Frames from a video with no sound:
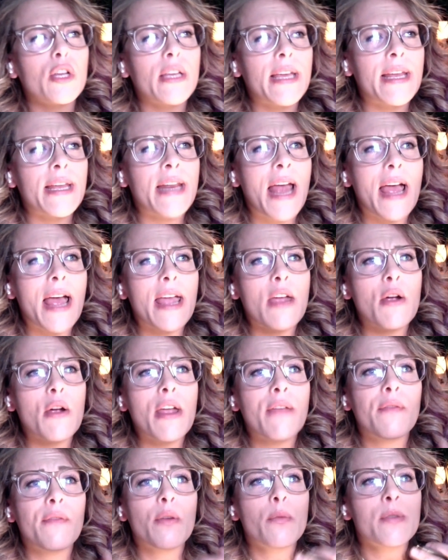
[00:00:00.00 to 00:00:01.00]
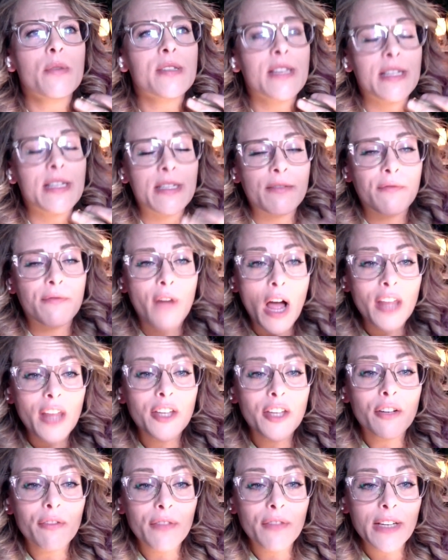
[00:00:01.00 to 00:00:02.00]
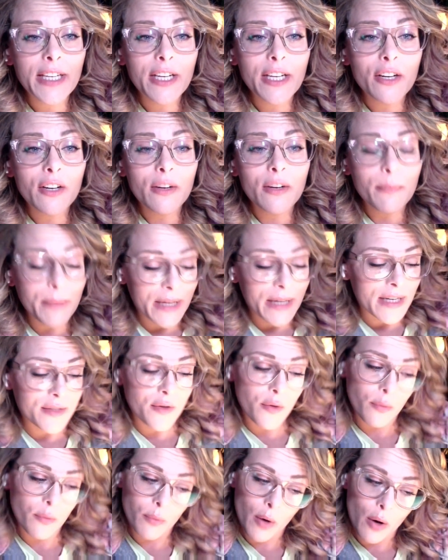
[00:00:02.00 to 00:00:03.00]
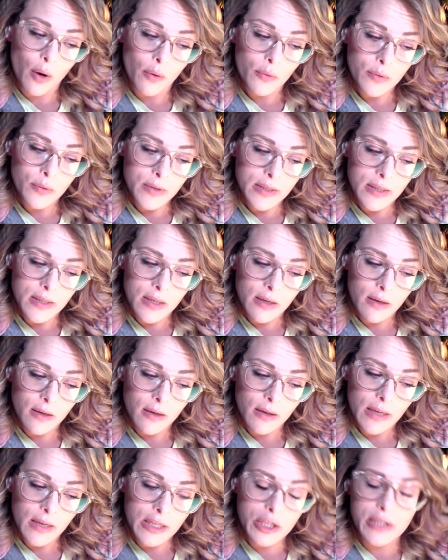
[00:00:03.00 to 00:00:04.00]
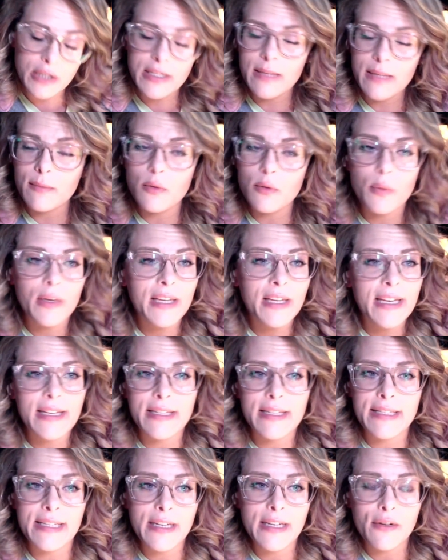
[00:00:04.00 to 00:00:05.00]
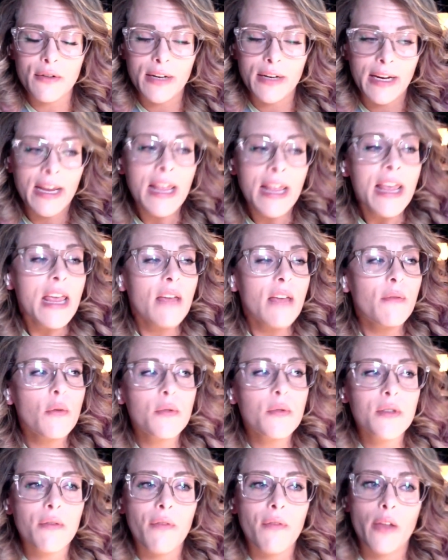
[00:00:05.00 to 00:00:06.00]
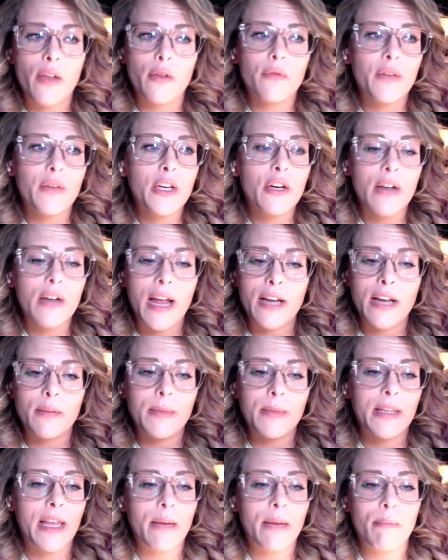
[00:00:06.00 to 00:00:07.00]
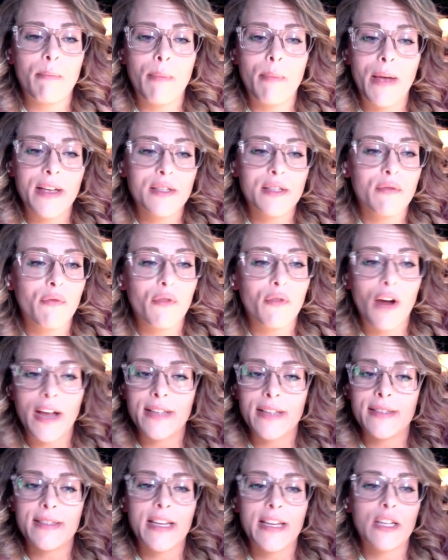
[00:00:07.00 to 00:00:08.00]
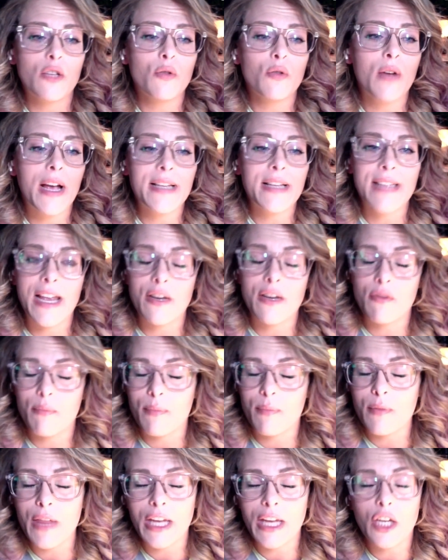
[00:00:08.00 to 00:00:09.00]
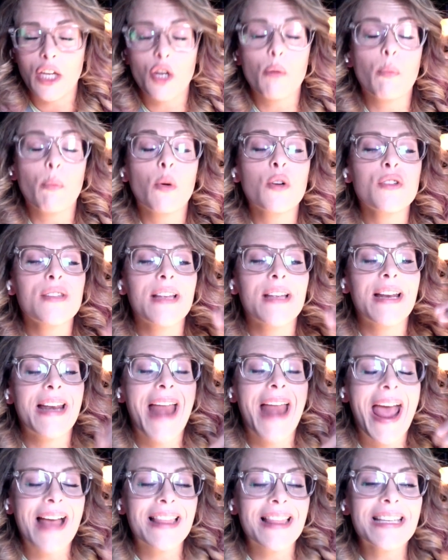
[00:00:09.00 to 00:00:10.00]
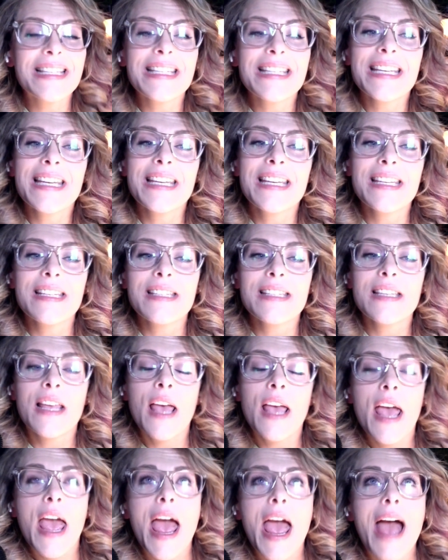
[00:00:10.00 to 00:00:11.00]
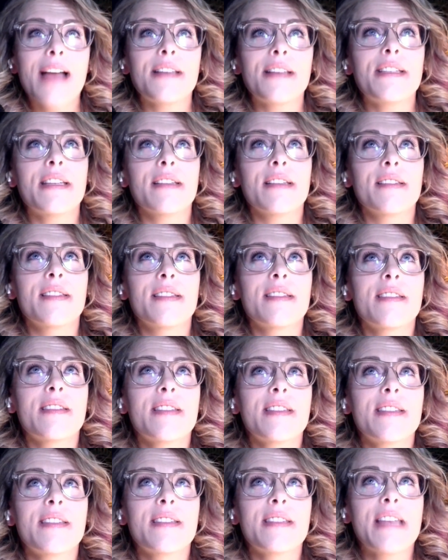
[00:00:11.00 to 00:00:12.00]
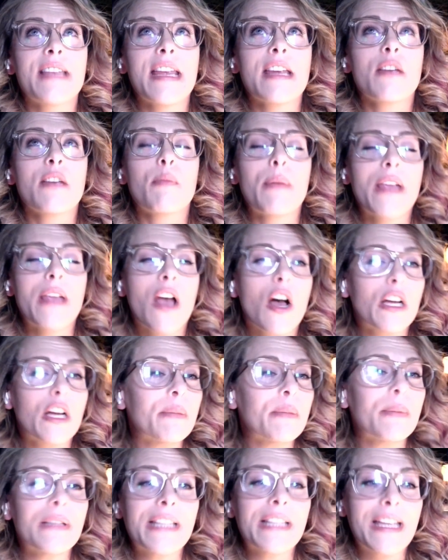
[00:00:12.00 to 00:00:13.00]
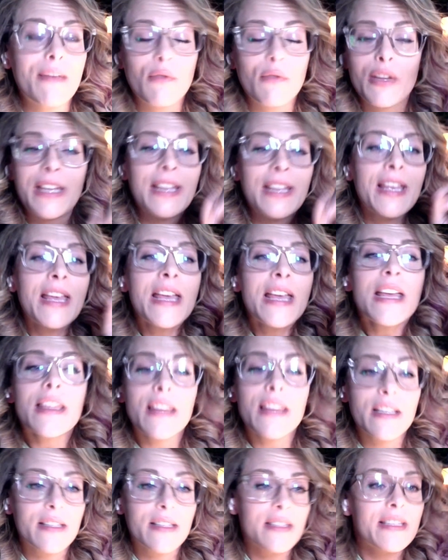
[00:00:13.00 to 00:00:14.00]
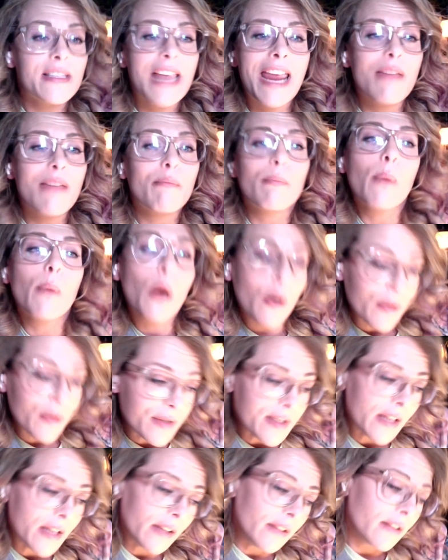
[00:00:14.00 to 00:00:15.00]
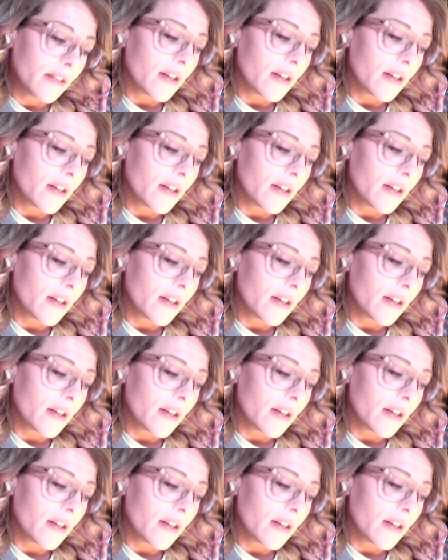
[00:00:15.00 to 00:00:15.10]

if it was a father figure because of the rose. It just seems really endearing. If it was a father figure, it had to be like best friends. Like you guys had to, like your personalities had to sync beyond belief. You're like the same person.